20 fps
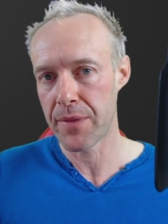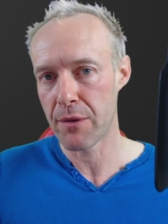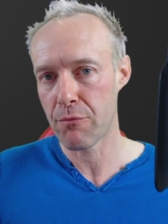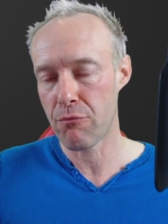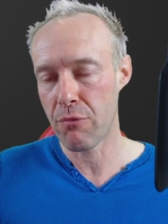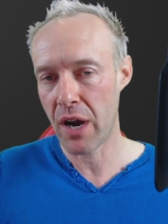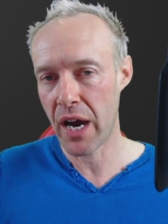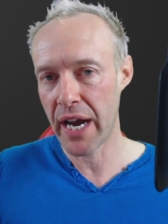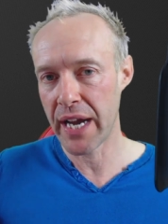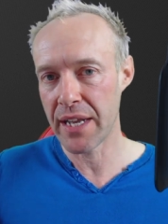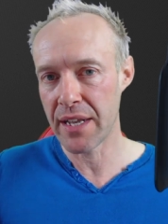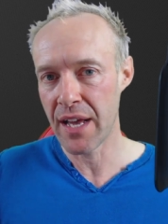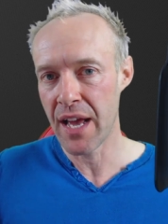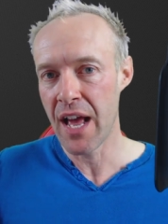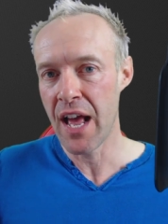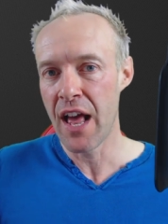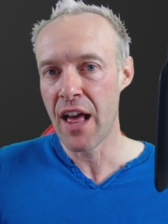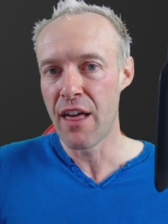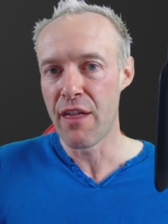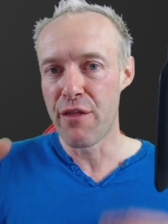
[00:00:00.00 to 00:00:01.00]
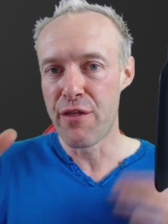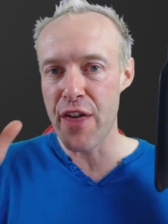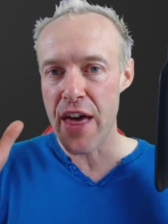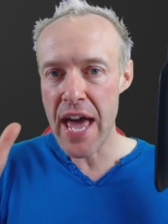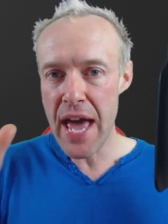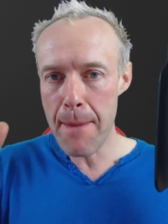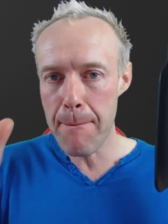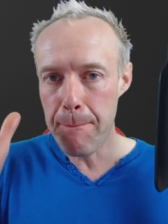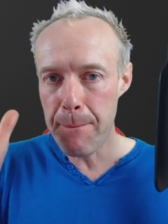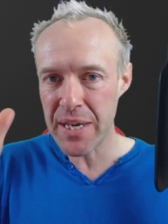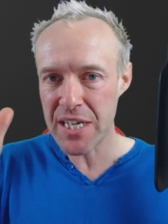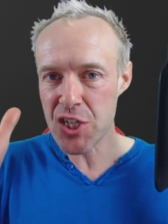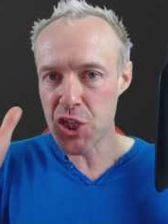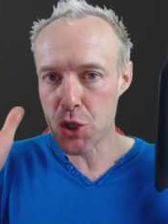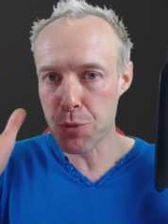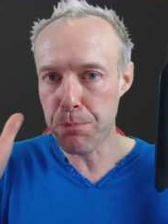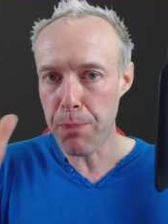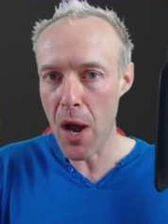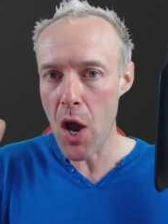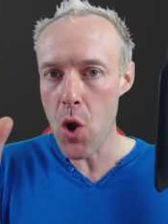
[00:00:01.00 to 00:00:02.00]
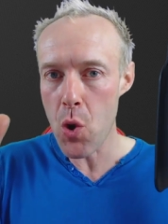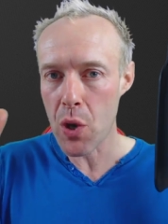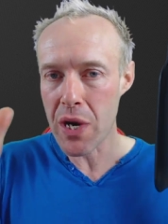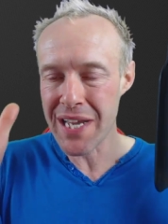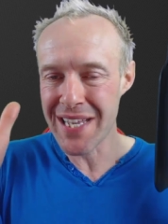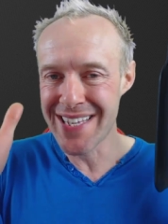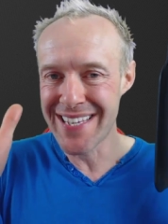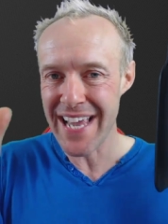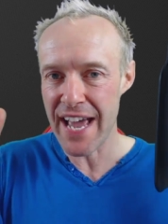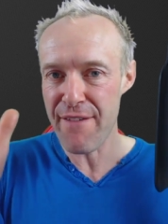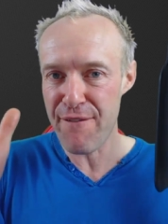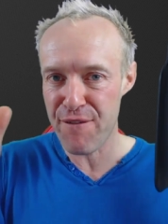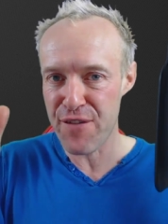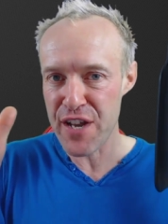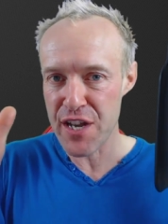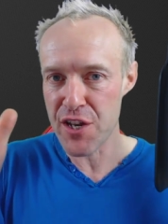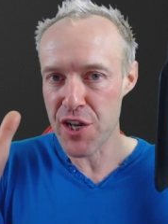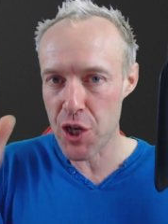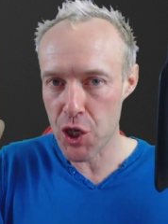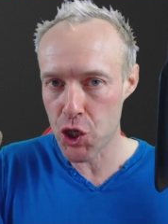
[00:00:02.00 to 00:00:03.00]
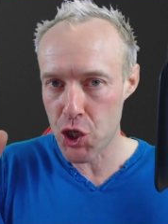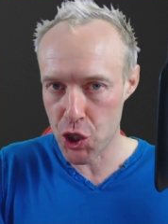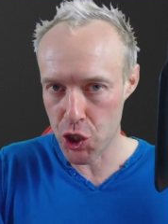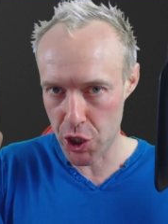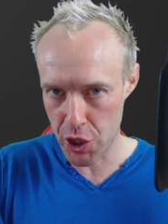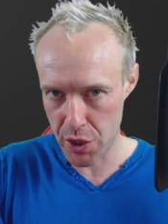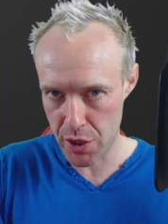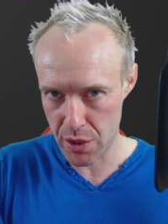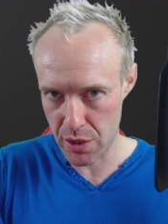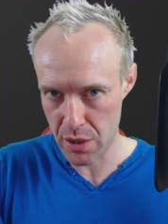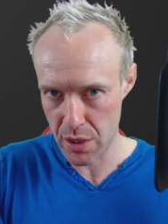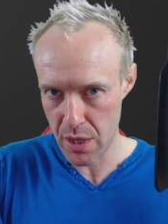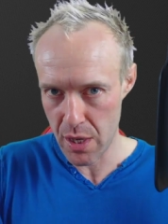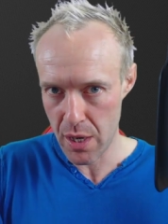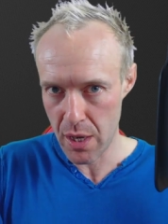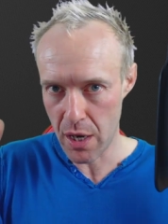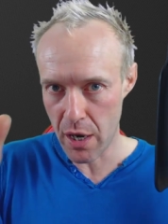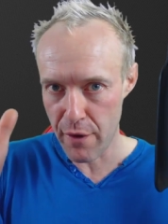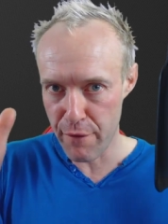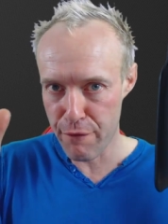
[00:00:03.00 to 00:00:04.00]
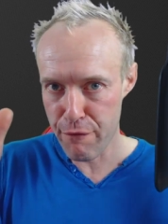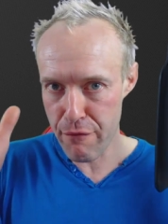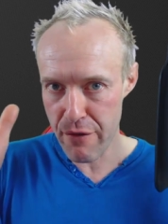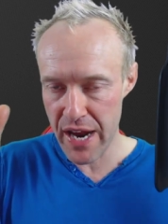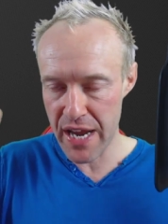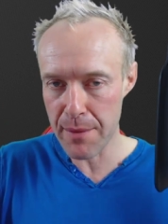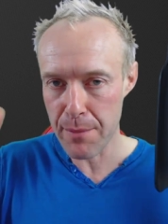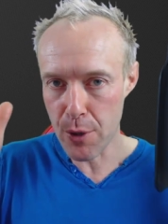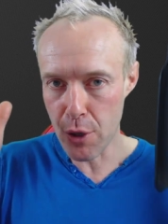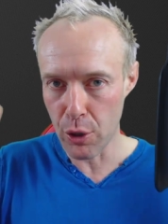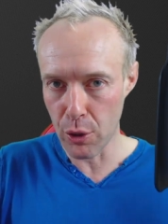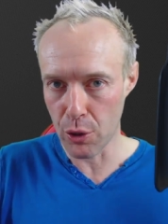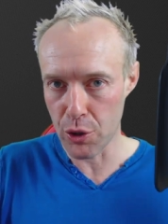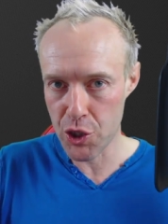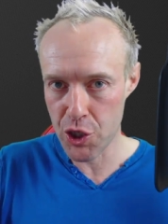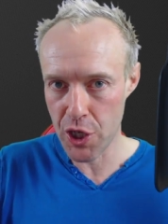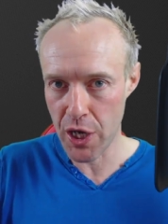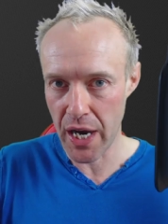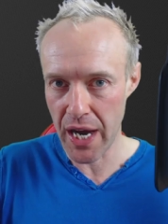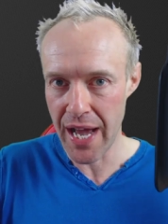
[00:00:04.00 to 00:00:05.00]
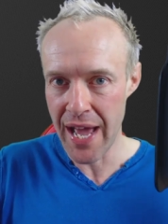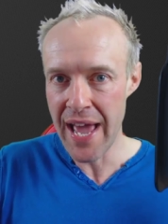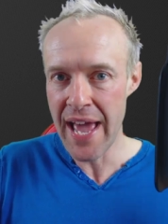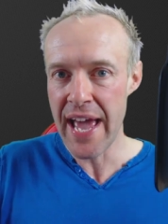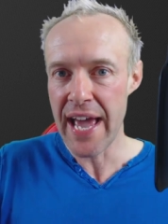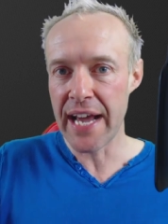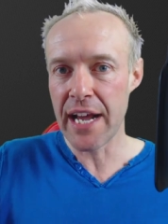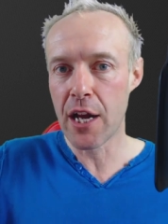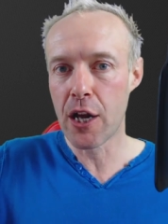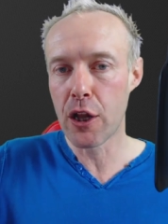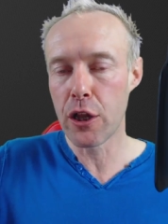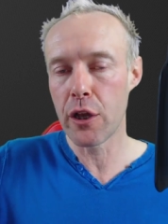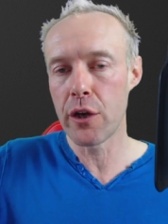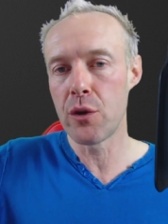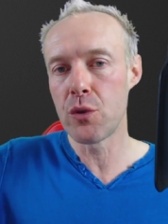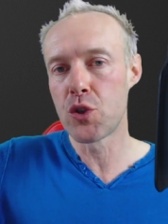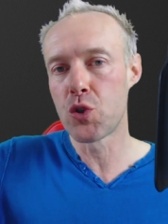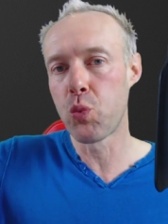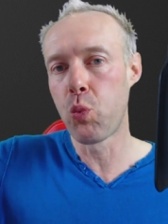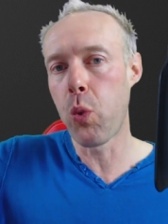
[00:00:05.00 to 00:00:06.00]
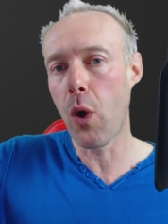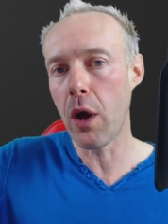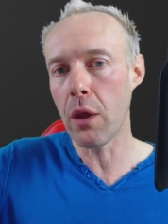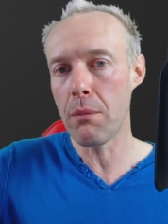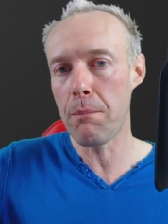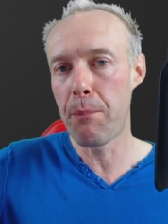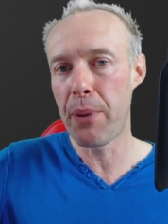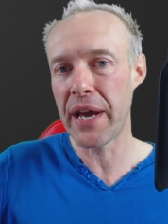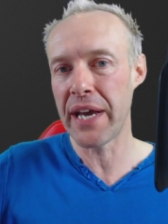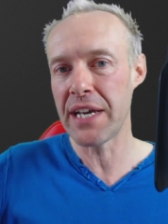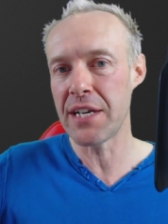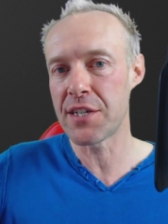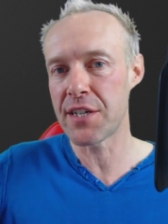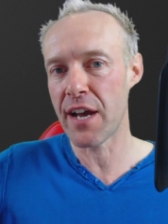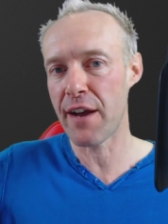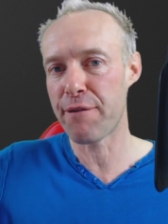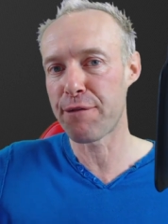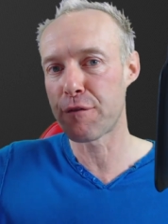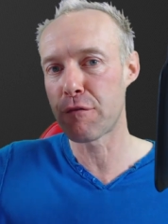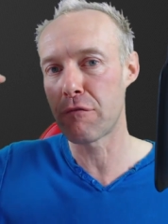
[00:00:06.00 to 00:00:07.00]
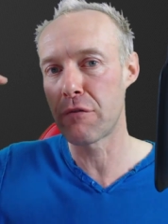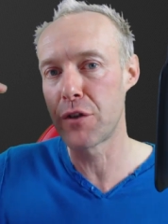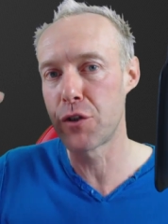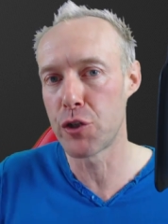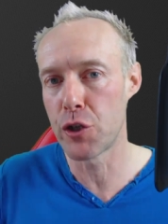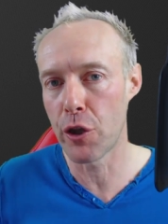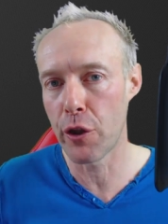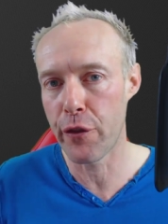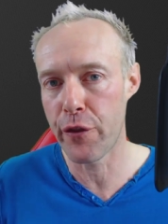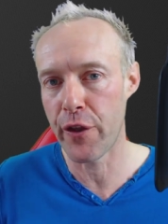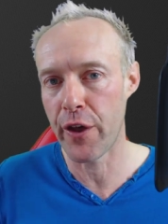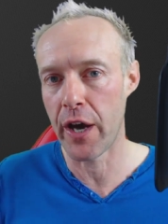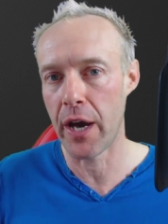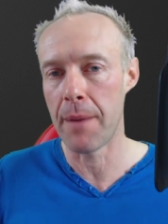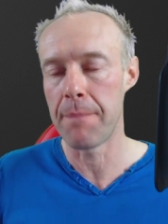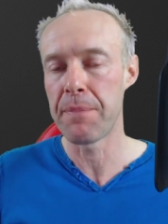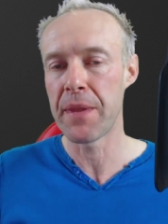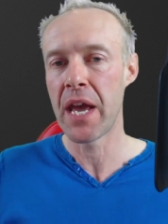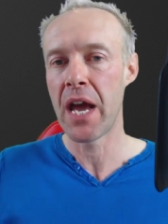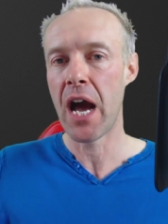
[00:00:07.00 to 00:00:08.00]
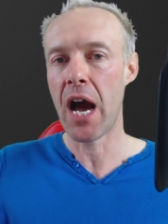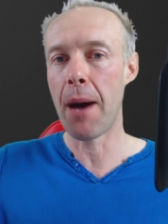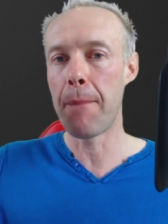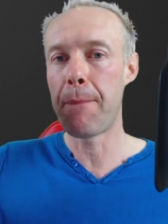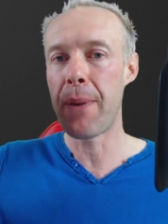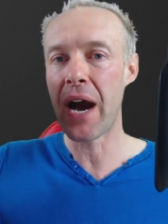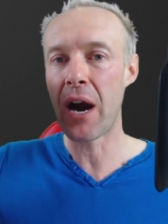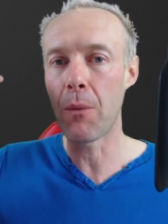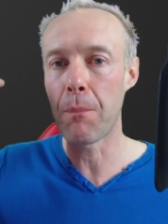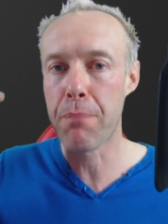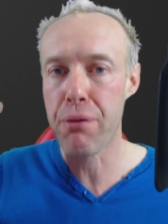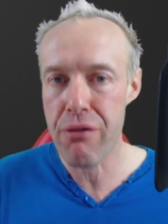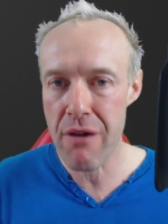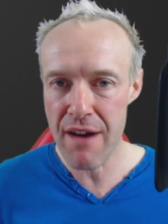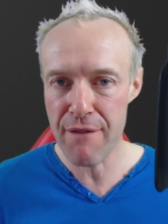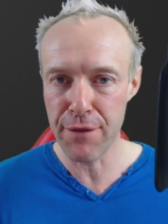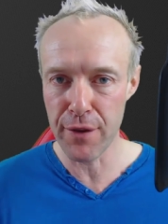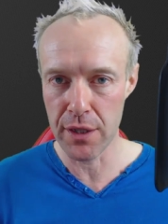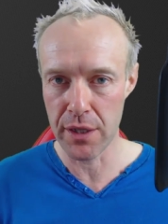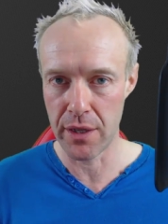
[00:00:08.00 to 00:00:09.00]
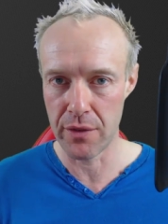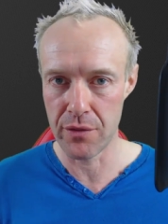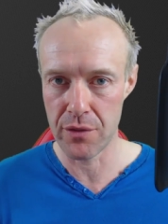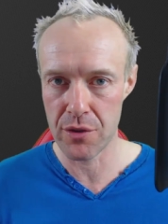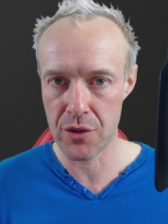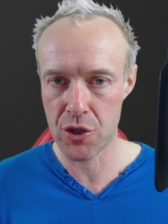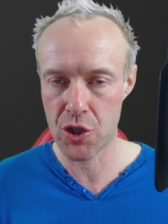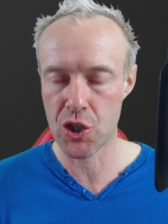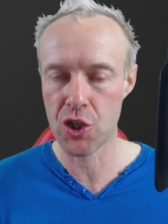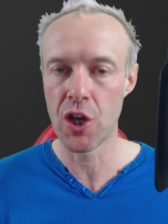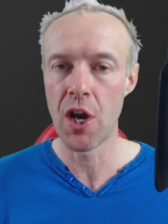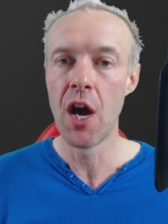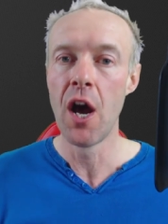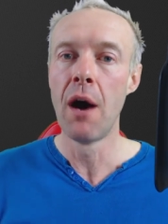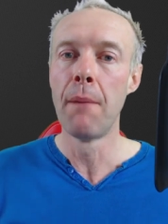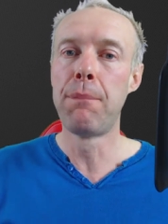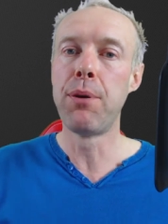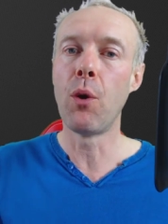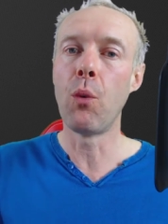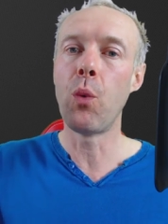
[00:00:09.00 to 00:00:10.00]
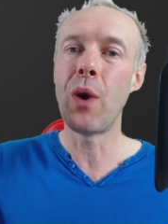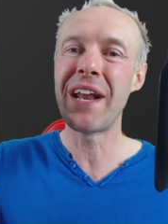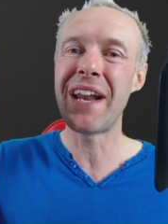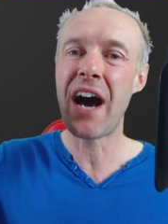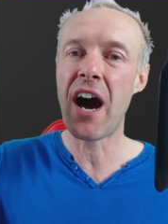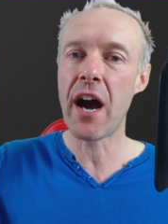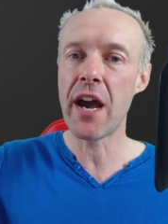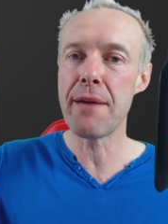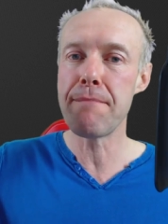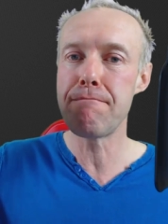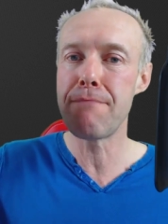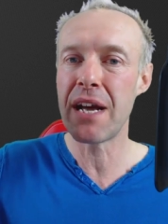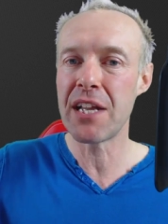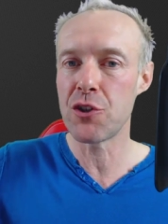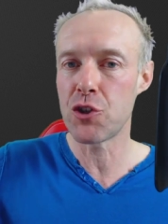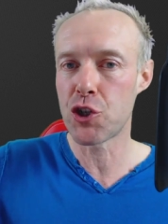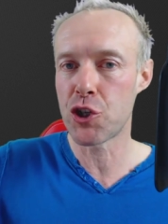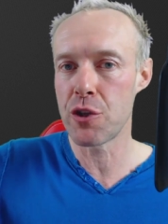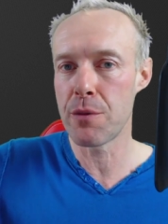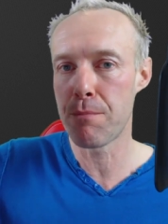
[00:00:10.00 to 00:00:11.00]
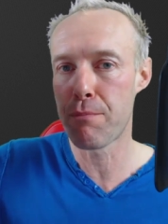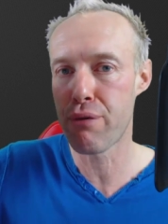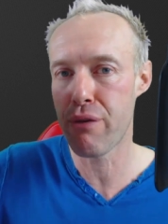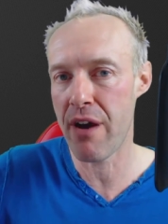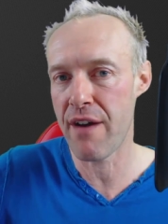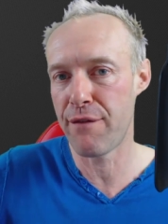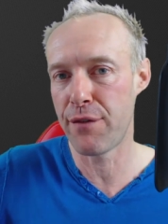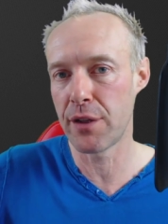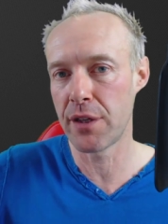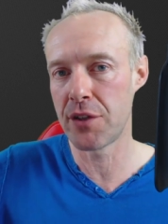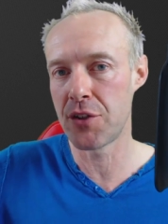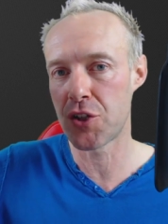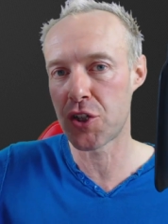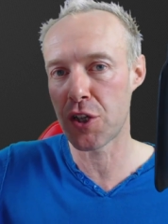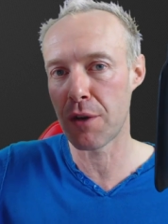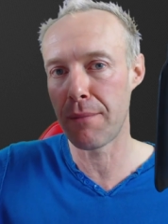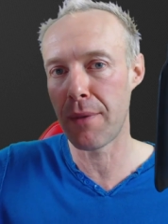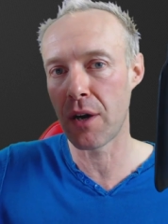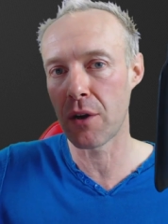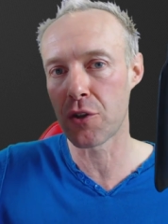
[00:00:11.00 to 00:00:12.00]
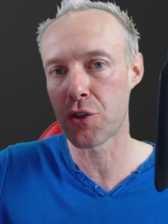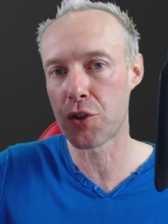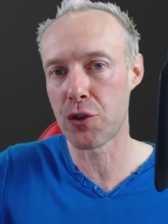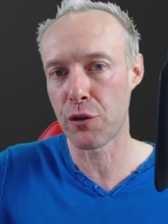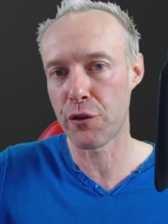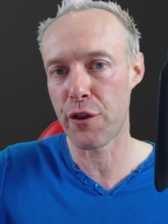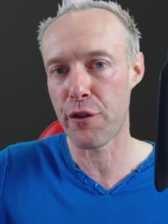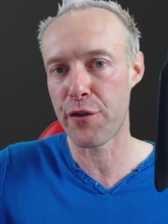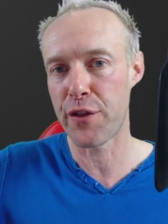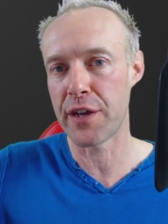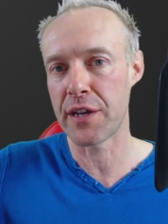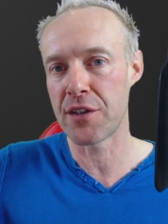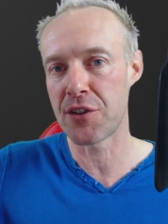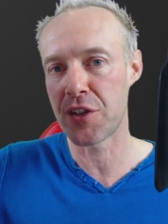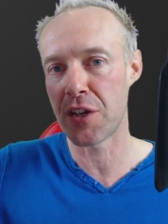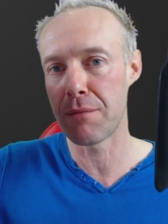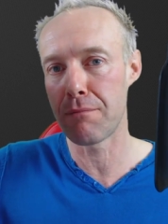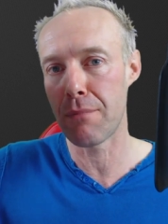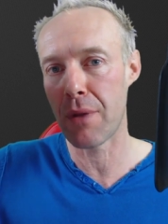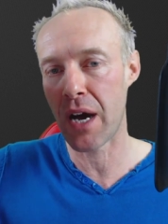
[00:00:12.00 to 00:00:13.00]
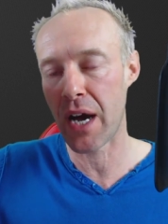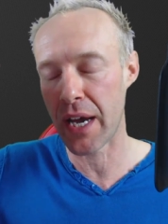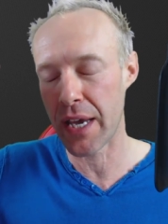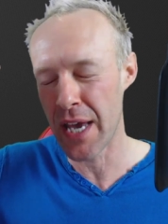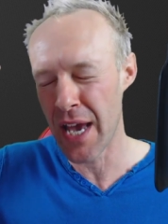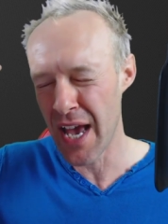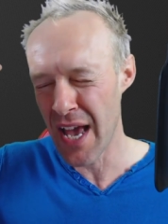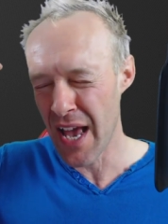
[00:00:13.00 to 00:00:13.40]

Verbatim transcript: right, their bespoke definition of rape culture includes one piece after another about prevalence. But when I mention prevalence amongst other things in my